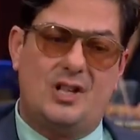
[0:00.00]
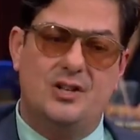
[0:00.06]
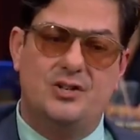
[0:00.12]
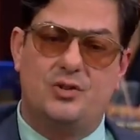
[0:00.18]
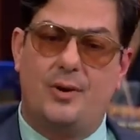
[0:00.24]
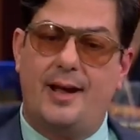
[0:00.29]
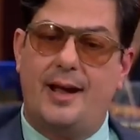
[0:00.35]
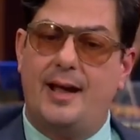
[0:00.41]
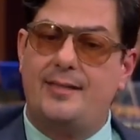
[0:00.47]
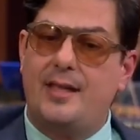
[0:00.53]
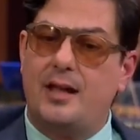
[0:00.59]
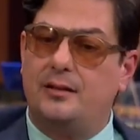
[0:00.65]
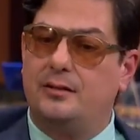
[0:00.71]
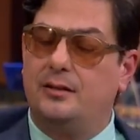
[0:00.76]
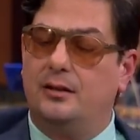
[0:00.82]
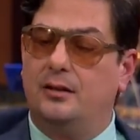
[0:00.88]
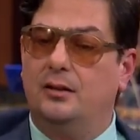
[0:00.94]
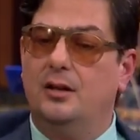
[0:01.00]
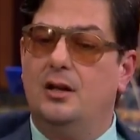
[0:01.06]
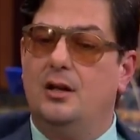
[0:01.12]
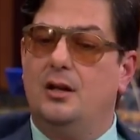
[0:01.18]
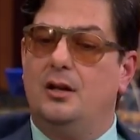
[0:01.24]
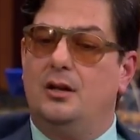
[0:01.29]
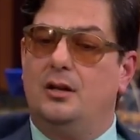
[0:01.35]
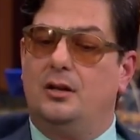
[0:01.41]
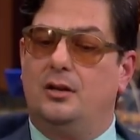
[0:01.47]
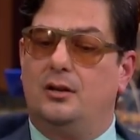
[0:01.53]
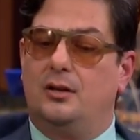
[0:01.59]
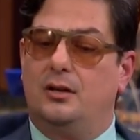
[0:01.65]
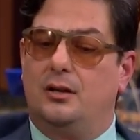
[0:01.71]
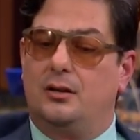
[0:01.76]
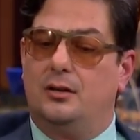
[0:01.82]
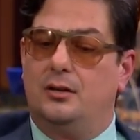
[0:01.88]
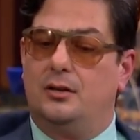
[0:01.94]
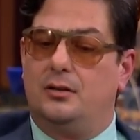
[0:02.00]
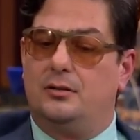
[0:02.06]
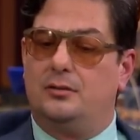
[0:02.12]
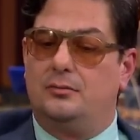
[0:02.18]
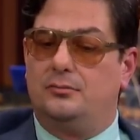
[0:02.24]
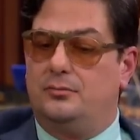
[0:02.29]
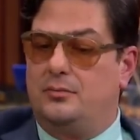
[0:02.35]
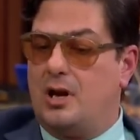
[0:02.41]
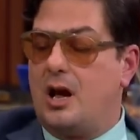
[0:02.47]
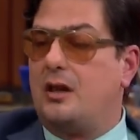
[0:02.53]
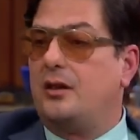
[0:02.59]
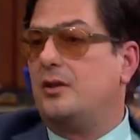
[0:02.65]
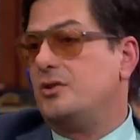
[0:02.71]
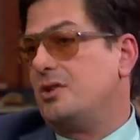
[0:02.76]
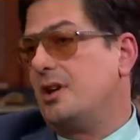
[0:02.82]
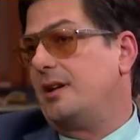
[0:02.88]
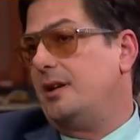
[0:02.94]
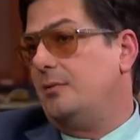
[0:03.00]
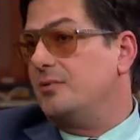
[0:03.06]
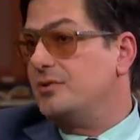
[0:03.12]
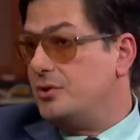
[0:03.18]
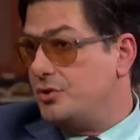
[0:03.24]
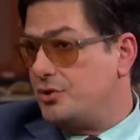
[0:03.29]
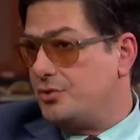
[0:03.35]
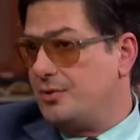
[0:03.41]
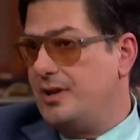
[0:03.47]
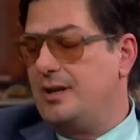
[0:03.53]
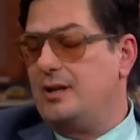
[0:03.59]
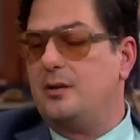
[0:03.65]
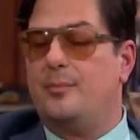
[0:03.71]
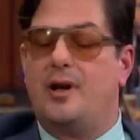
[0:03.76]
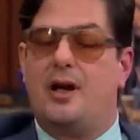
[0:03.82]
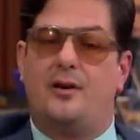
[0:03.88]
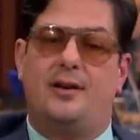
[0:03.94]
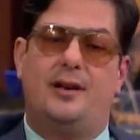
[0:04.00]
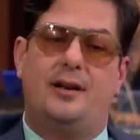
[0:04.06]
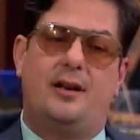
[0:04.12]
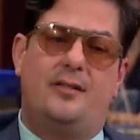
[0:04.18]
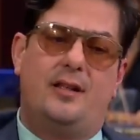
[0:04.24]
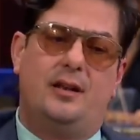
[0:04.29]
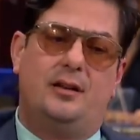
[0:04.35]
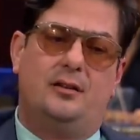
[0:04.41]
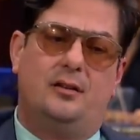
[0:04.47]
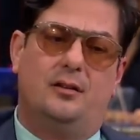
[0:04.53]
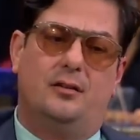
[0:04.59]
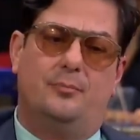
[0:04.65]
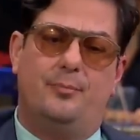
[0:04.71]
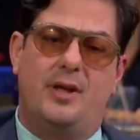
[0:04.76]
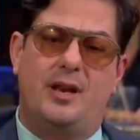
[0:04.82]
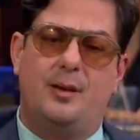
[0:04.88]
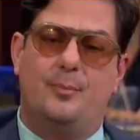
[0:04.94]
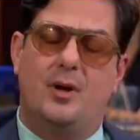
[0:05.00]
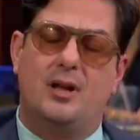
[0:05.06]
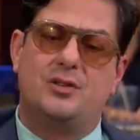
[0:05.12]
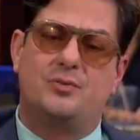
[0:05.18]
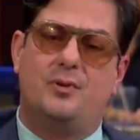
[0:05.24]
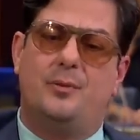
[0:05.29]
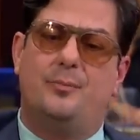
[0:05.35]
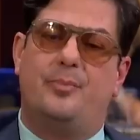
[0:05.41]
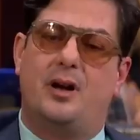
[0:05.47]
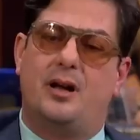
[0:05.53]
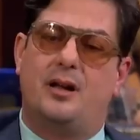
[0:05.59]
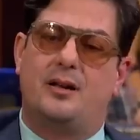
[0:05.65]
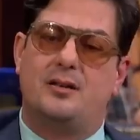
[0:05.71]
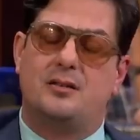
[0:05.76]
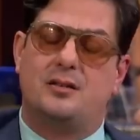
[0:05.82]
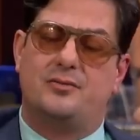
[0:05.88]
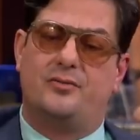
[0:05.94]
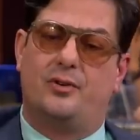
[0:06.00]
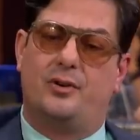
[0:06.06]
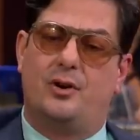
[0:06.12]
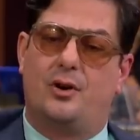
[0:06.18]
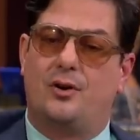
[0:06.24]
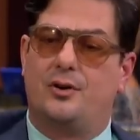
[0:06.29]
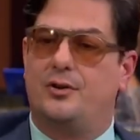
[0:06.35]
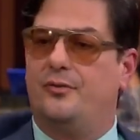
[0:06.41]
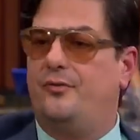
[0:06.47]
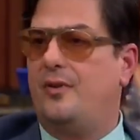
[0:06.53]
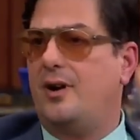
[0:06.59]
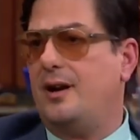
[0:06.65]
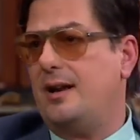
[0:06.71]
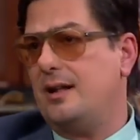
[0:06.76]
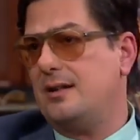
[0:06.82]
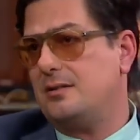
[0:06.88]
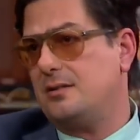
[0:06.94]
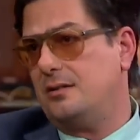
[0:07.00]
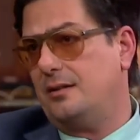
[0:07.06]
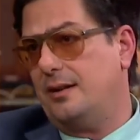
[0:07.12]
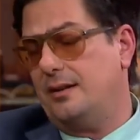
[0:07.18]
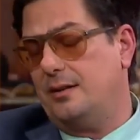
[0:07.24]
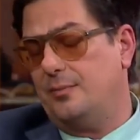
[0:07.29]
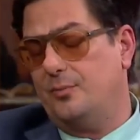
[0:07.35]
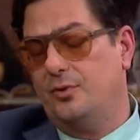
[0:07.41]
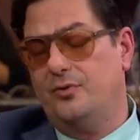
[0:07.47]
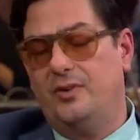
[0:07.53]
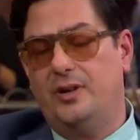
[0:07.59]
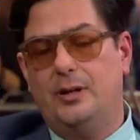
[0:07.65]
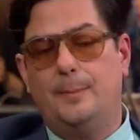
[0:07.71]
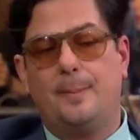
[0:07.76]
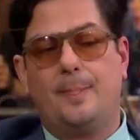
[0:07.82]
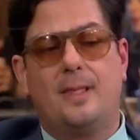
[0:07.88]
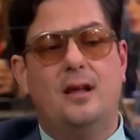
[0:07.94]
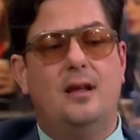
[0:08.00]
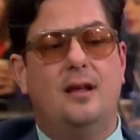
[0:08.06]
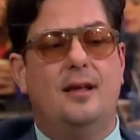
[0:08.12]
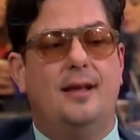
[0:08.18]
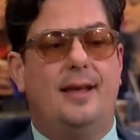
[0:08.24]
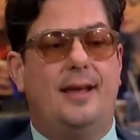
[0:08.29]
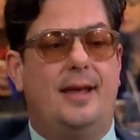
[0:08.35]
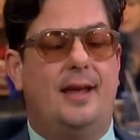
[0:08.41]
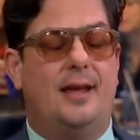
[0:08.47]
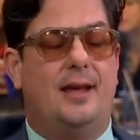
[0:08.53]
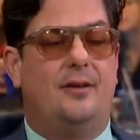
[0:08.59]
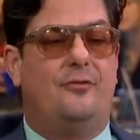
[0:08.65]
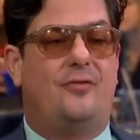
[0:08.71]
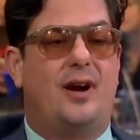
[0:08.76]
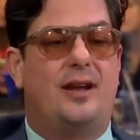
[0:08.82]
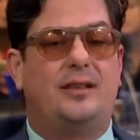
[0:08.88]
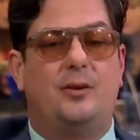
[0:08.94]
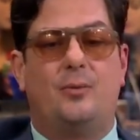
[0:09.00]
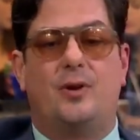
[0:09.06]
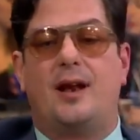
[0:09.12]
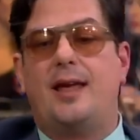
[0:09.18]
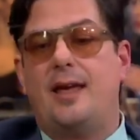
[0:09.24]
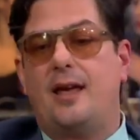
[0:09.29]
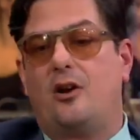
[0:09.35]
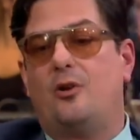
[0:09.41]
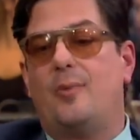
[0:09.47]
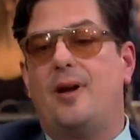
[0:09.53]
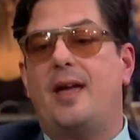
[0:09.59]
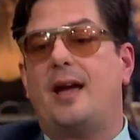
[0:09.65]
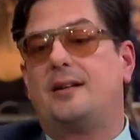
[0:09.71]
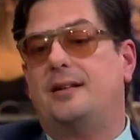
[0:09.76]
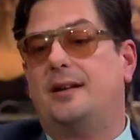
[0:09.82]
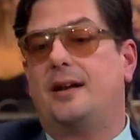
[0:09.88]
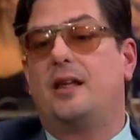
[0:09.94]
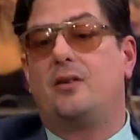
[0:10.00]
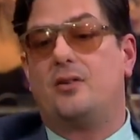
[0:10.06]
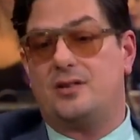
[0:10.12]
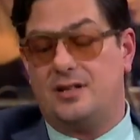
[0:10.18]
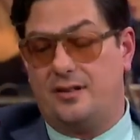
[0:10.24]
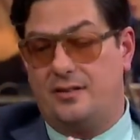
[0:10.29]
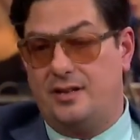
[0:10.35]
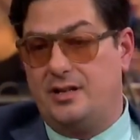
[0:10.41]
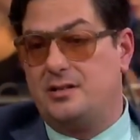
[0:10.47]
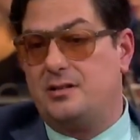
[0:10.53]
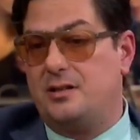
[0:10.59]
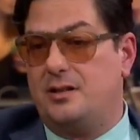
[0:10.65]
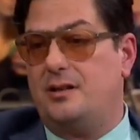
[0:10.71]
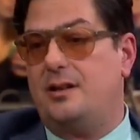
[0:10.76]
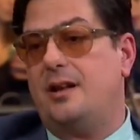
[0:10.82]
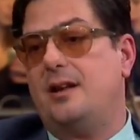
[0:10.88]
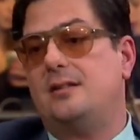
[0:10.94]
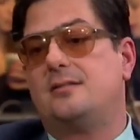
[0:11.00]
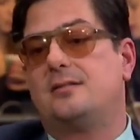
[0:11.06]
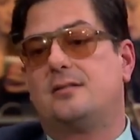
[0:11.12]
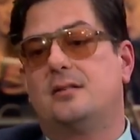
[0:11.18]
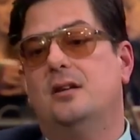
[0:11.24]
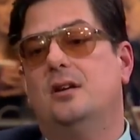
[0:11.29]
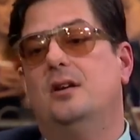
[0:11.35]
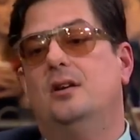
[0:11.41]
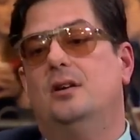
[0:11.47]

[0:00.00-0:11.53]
So I had that little uh, uh, knowledge that he was intrigued about it. And then many months went by because it's very hard to finance an indie movie. And finally, when I had all my act together, I said, "These are the dates.